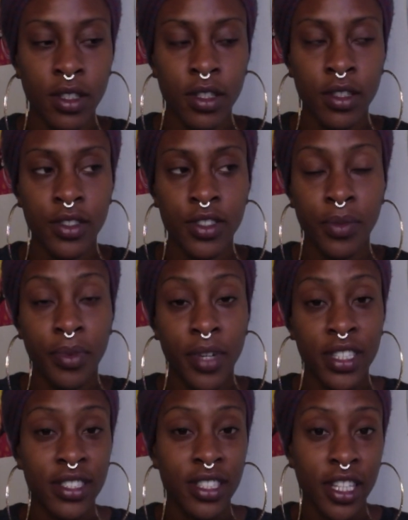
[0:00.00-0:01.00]

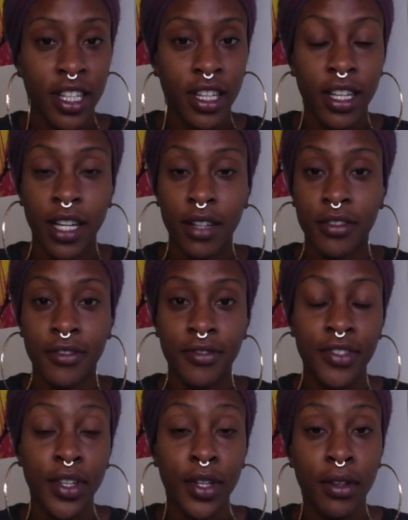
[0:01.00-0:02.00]
suppressing how you
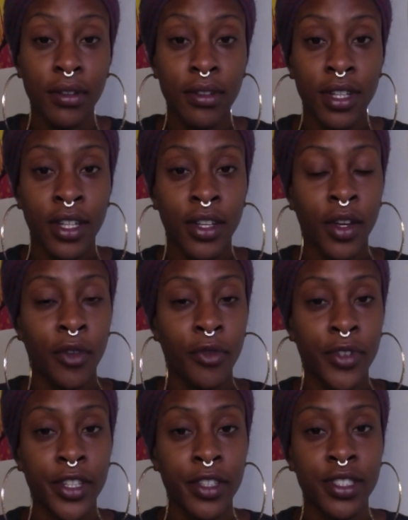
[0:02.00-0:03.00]
feel.
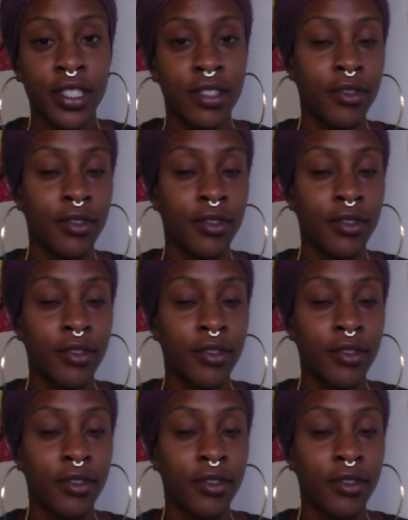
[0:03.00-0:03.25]
Free yourself